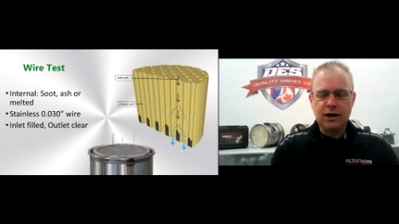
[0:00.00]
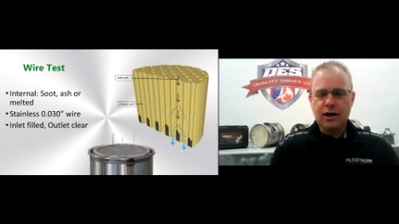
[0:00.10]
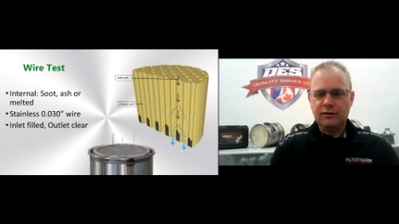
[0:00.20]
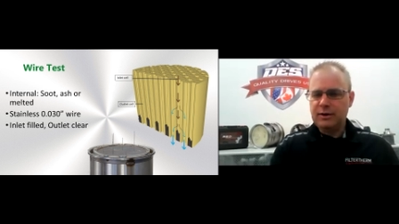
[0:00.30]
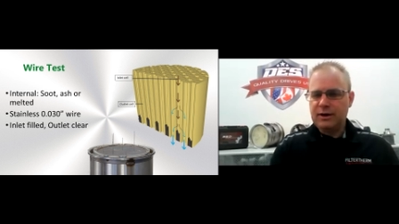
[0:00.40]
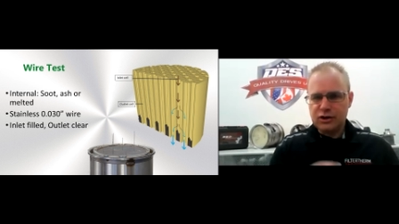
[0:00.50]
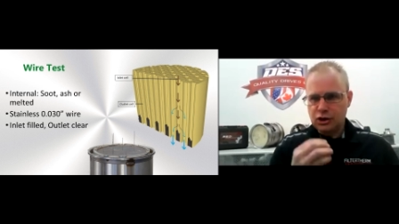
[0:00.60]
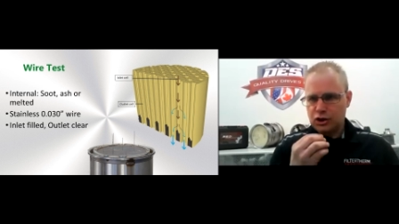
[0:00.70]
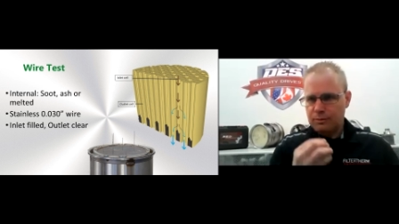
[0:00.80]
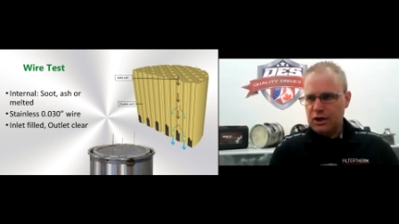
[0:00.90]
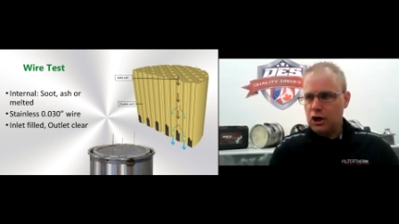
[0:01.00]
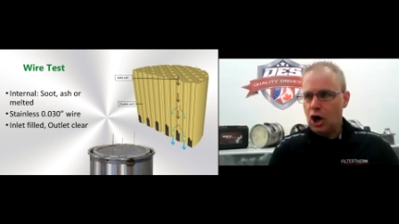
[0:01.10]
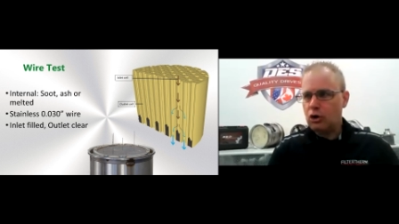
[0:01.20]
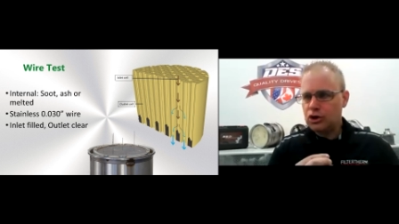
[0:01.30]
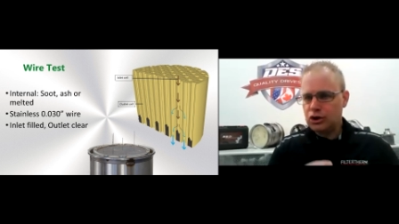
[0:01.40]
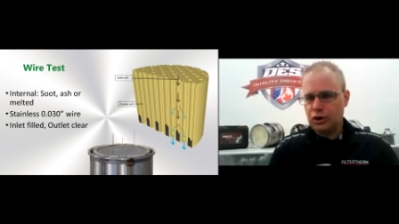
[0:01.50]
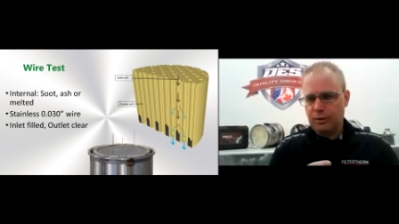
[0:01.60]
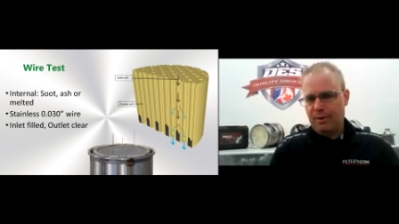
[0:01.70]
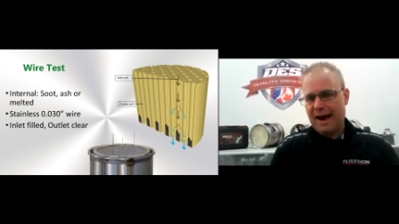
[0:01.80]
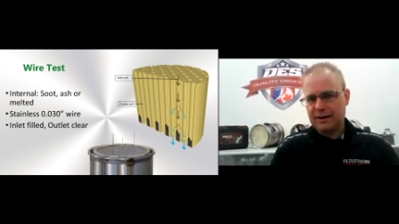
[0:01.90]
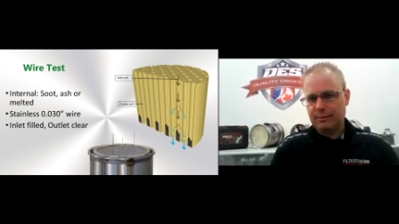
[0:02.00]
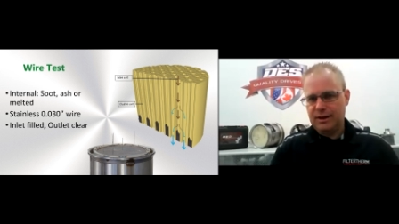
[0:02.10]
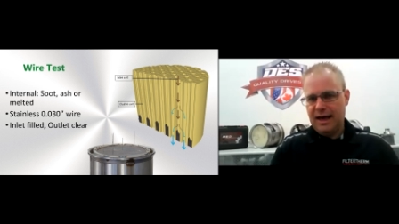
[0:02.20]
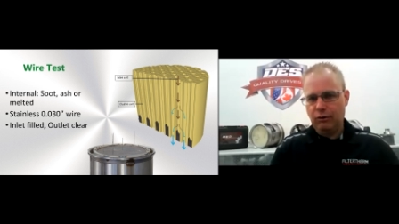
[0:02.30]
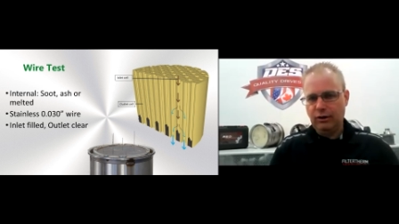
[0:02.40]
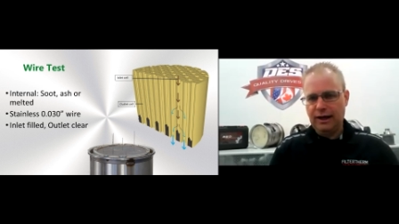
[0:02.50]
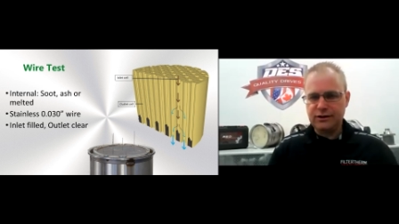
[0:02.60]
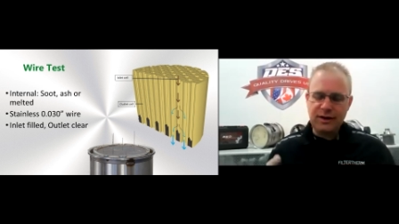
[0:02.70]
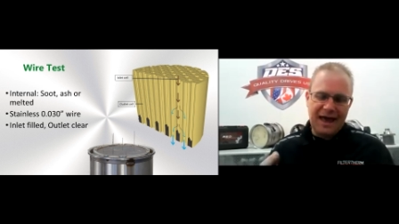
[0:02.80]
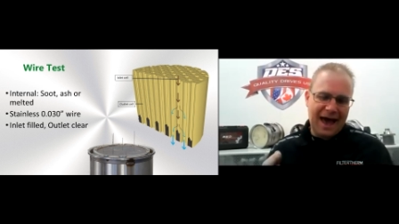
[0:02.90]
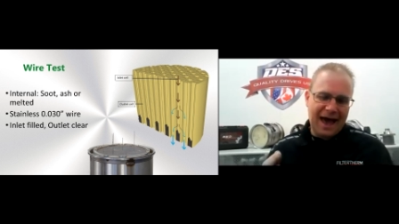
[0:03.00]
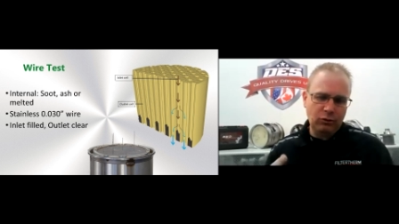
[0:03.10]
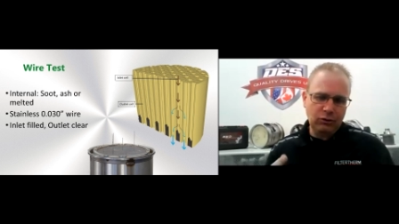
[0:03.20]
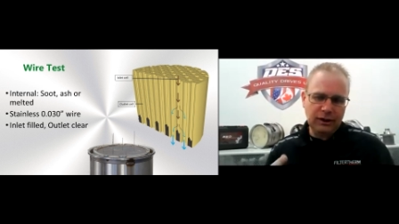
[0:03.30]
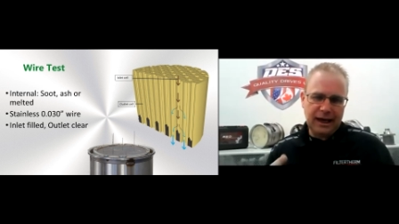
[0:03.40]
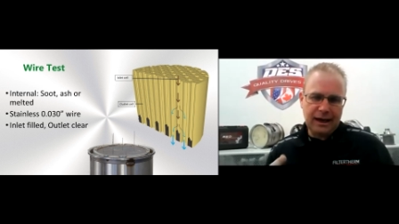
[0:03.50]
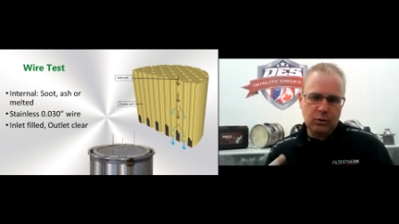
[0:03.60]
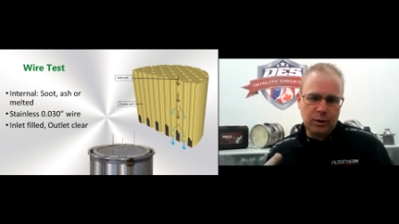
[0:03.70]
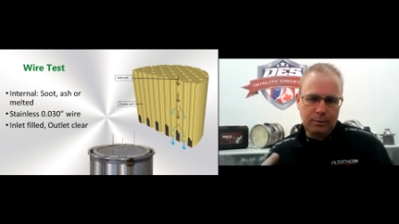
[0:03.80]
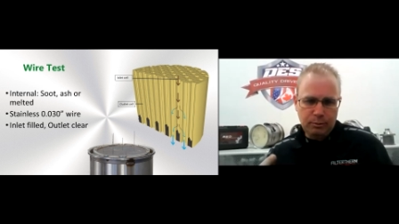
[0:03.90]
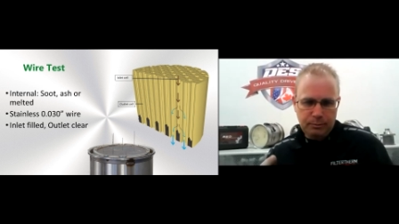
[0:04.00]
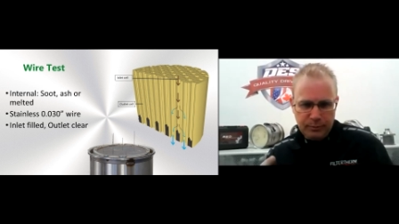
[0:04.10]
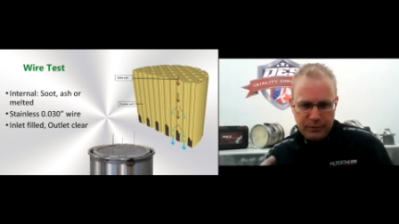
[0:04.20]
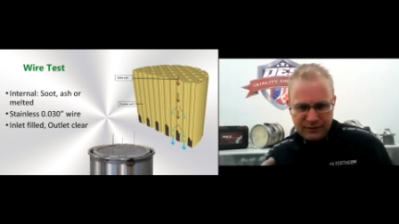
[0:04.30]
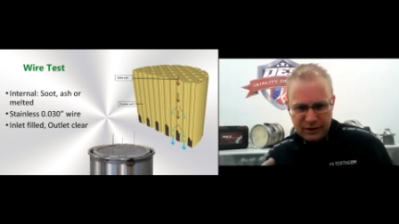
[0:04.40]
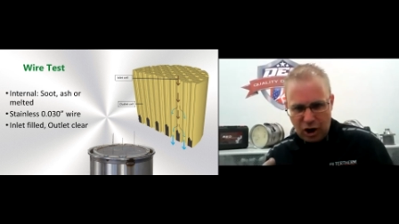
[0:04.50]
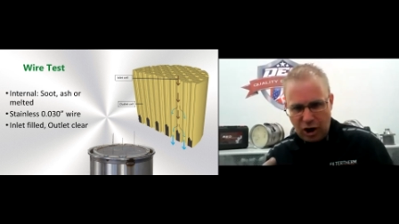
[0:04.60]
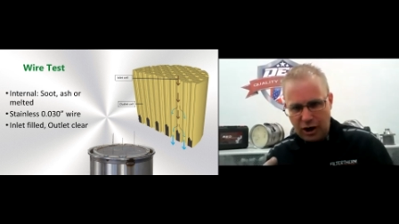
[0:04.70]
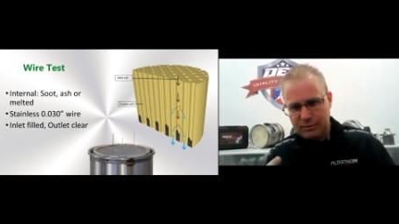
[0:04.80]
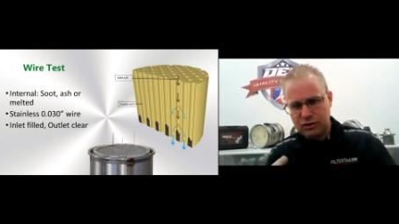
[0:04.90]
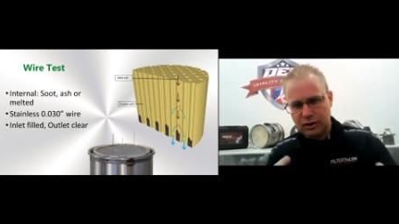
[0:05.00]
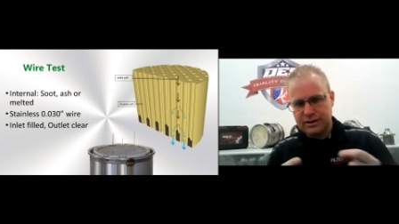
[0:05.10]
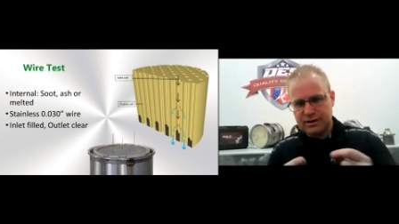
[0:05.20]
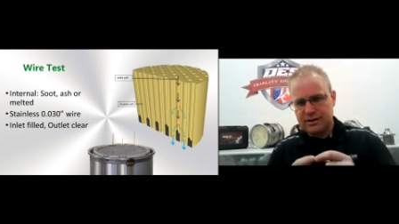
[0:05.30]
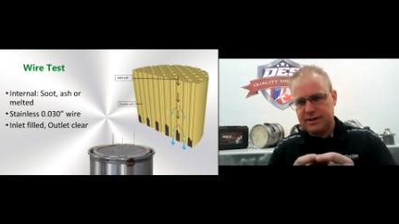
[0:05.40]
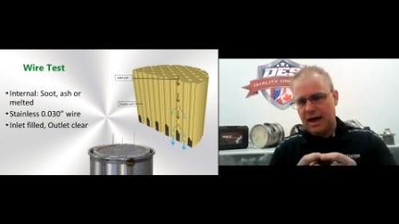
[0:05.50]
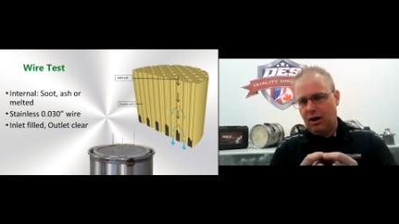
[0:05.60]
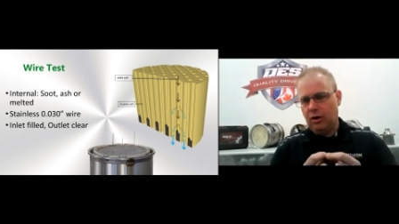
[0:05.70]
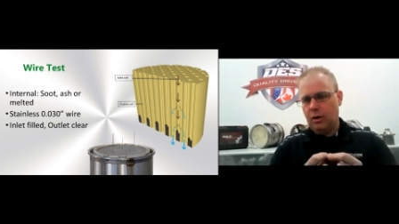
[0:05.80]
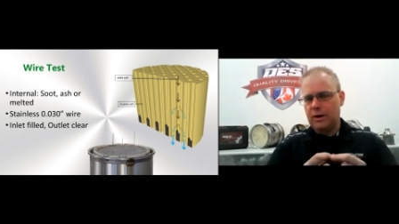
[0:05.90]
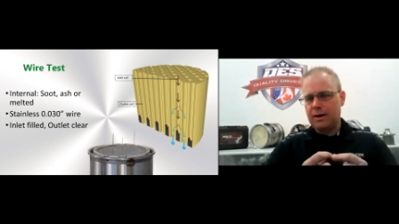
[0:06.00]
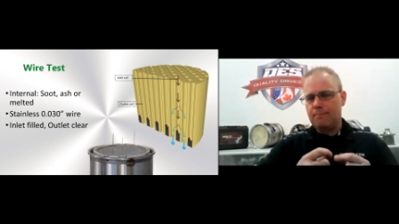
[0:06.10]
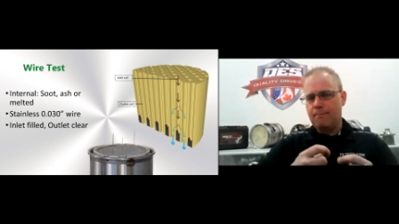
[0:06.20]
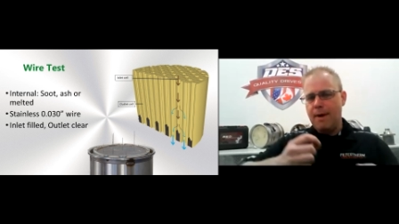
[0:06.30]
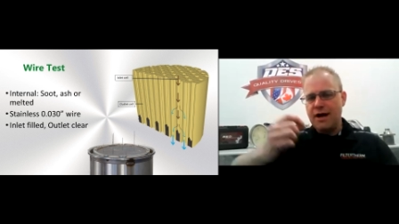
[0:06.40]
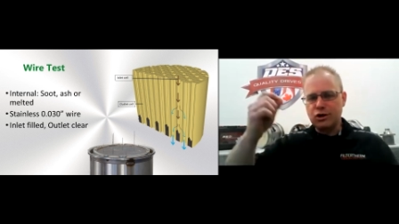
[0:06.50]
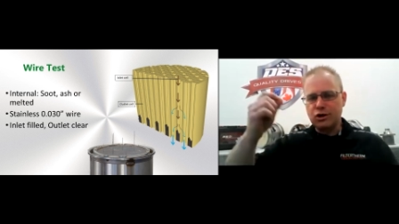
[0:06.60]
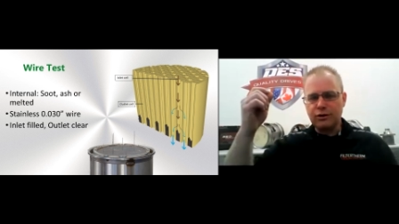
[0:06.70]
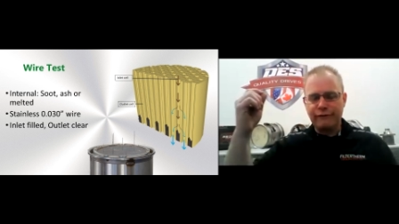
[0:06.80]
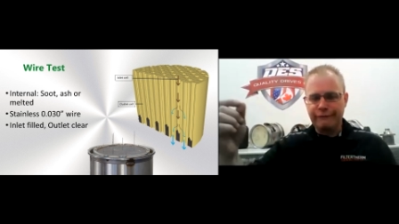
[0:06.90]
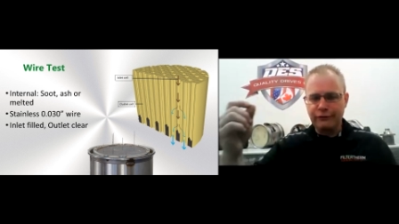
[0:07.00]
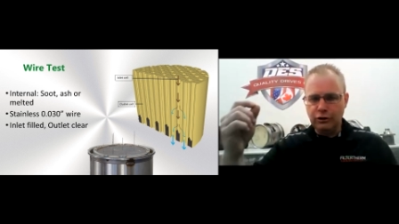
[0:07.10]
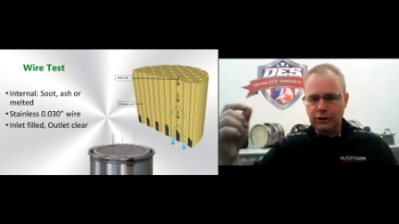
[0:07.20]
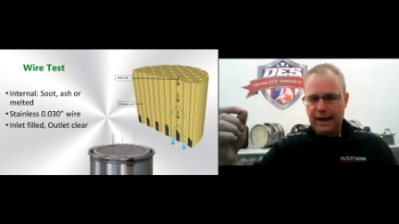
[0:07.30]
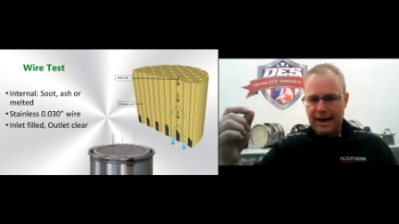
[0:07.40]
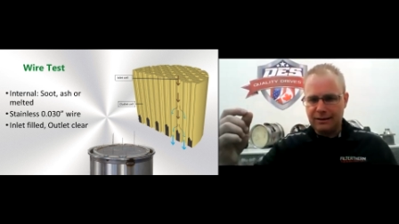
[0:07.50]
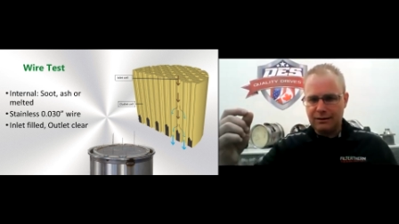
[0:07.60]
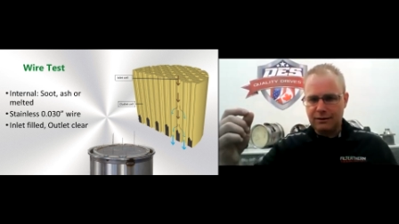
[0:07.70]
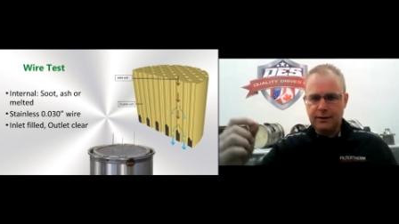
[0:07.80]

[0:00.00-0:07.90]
It's because there should be no soot packed up in the outlet. So the outlet is an unobstructed cell and we can measure the full length.